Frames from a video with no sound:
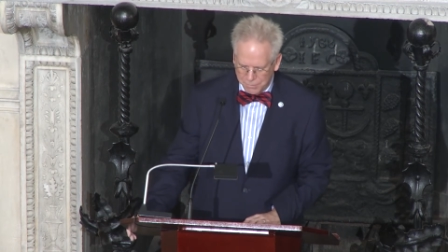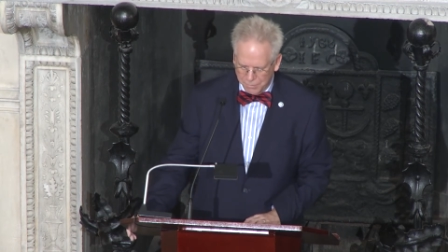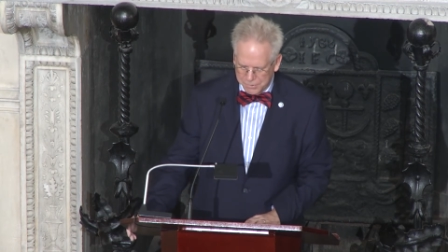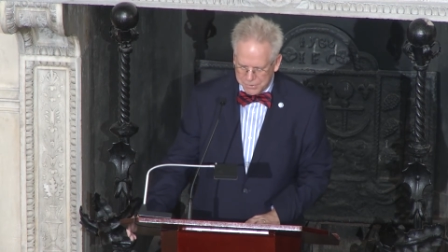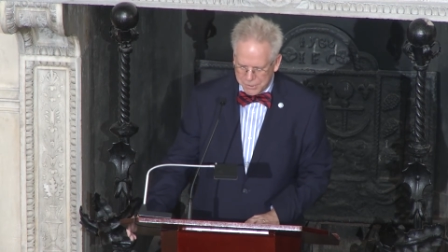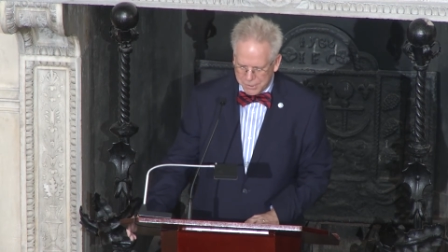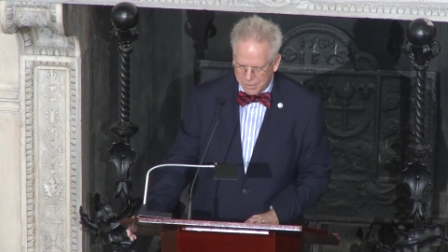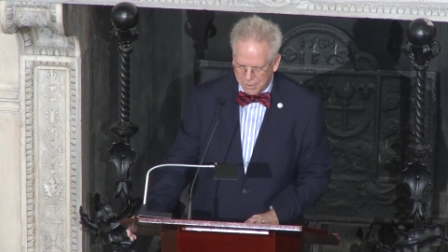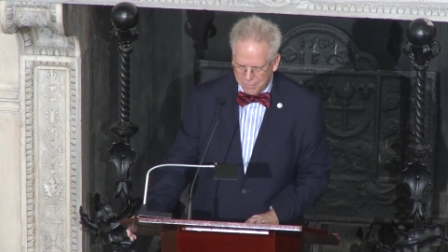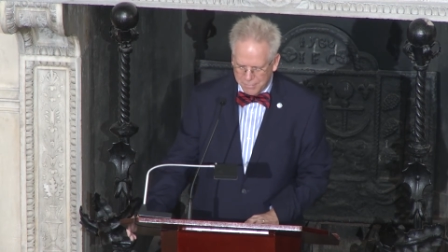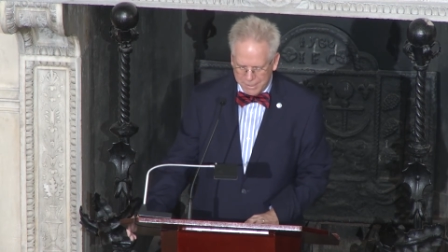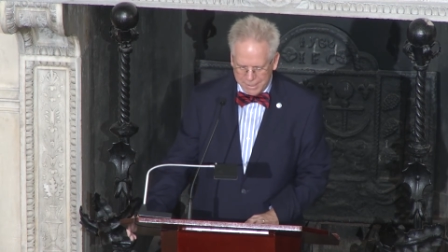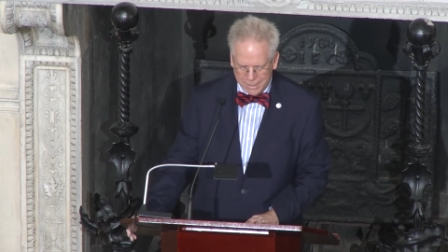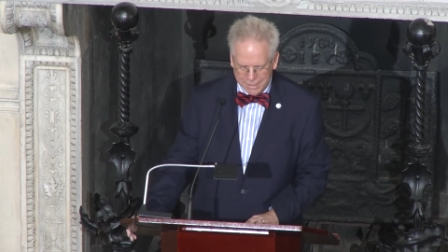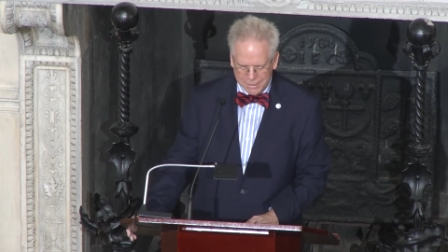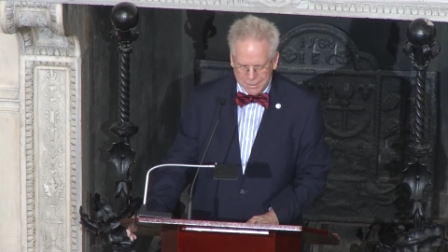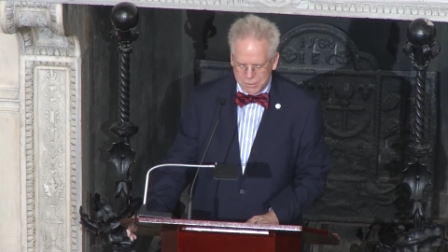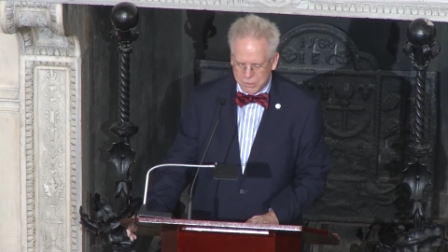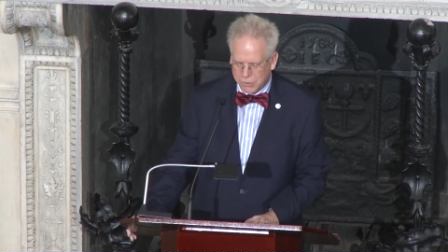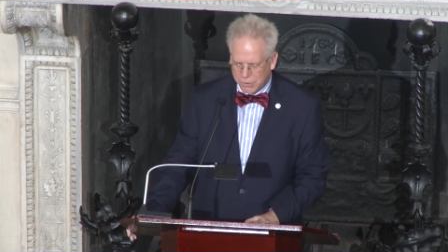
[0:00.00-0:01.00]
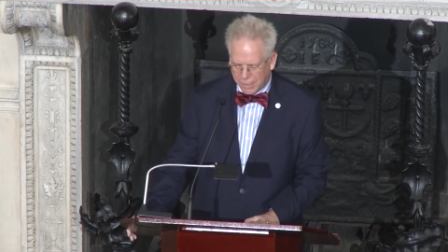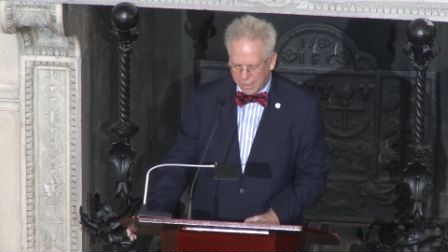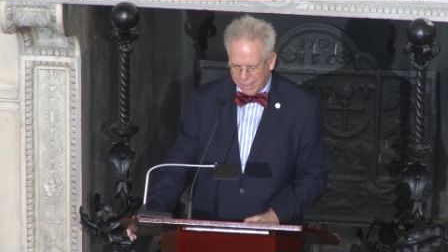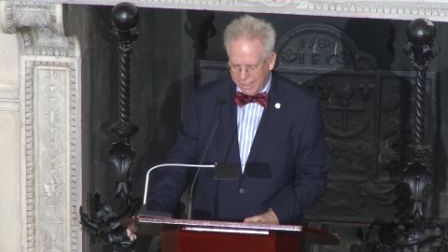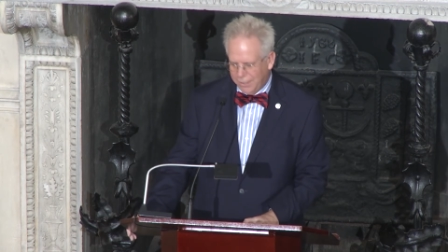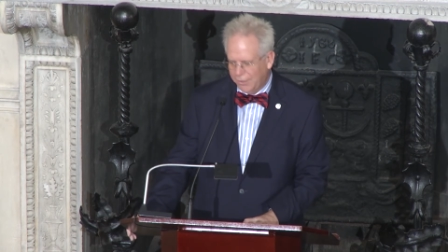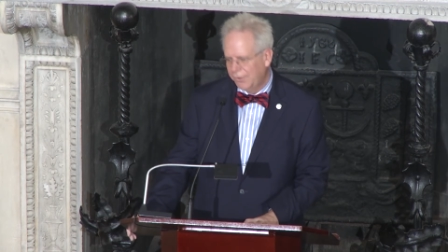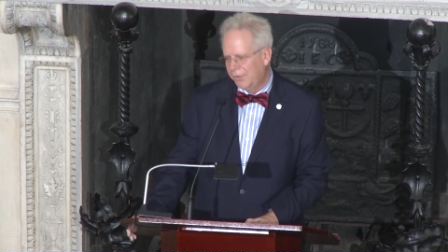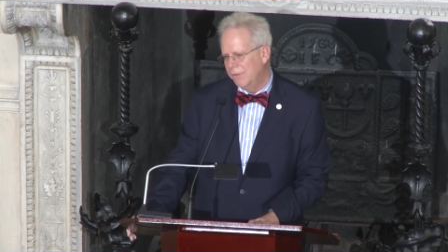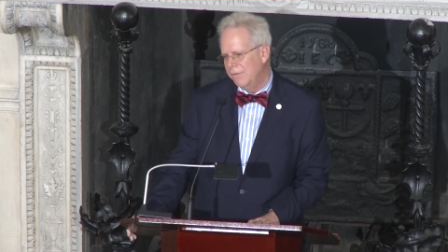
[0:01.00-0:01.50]
will terminate the
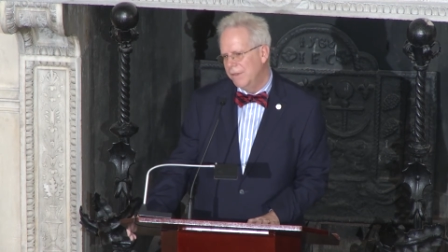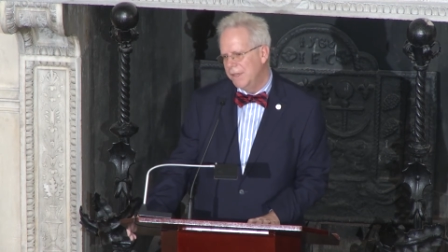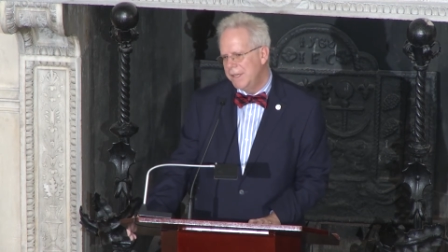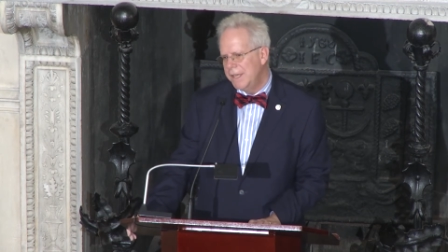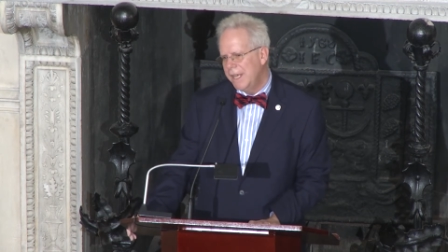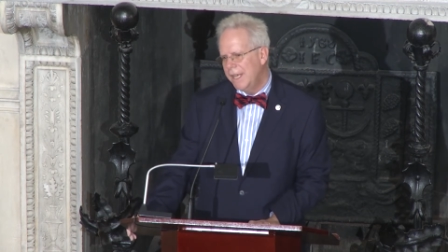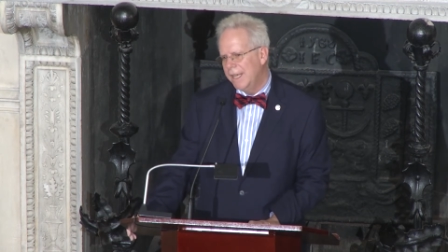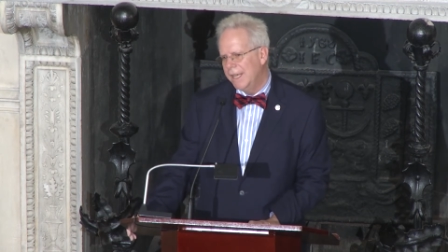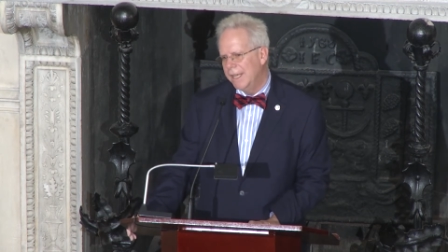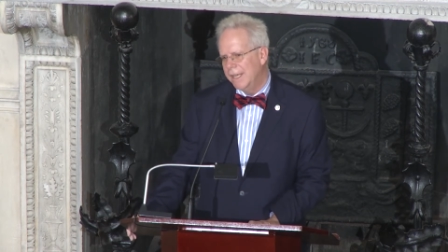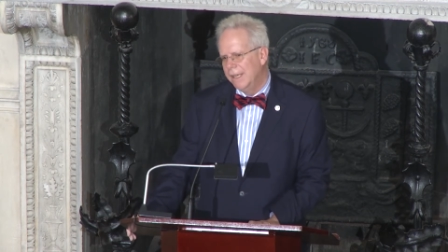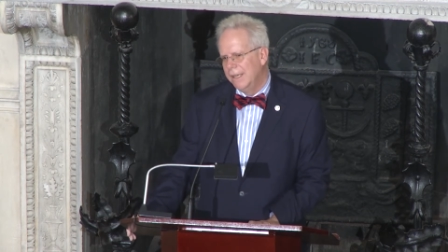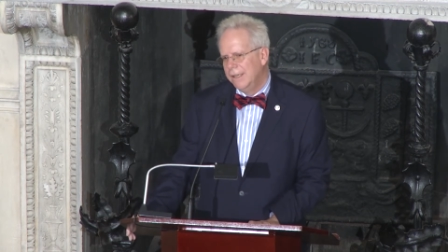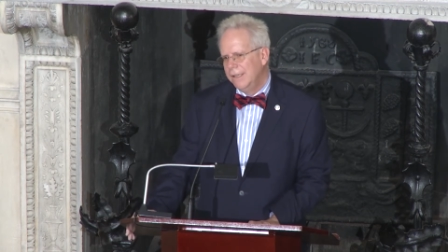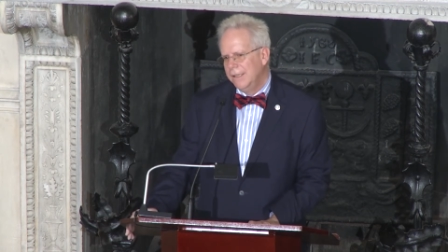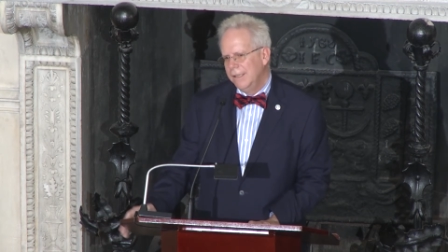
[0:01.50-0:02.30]
trials of the day